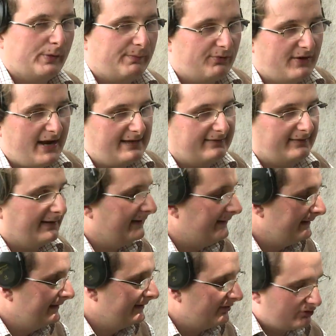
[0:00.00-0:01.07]
or a Beretta
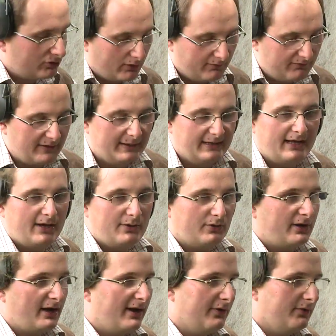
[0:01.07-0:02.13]
that's got a very low
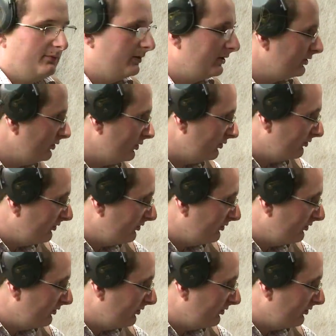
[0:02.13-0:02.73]
comb, you'll